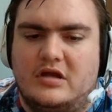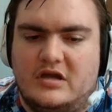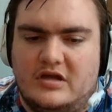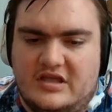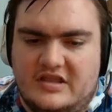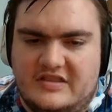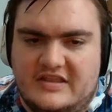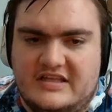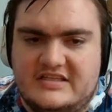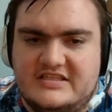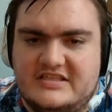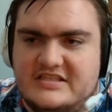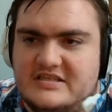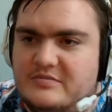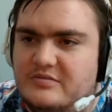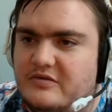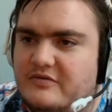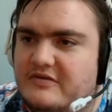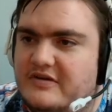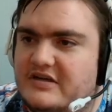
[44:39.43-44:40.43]
Okay, that's a
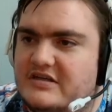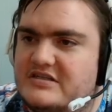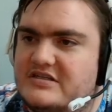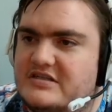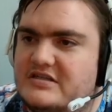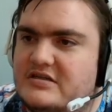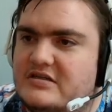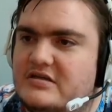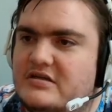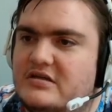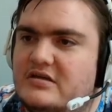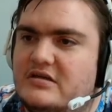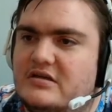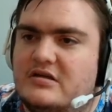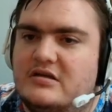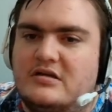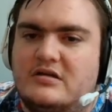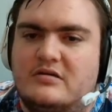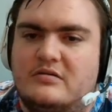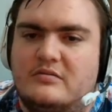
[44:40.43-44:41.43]
simple fix.
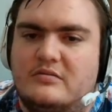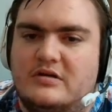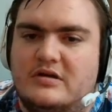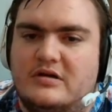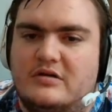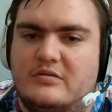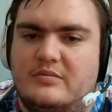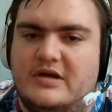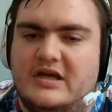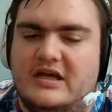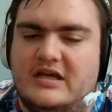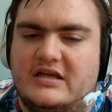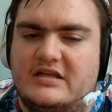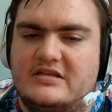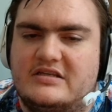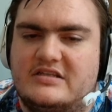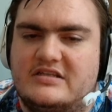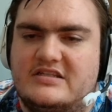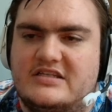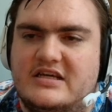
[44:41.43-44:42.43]
We go back
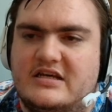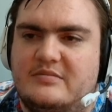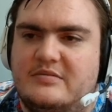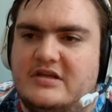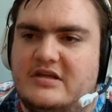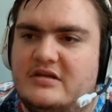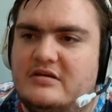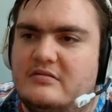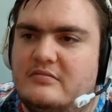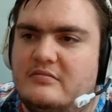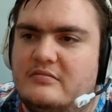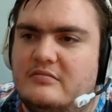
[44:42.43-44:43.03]
into the timeline.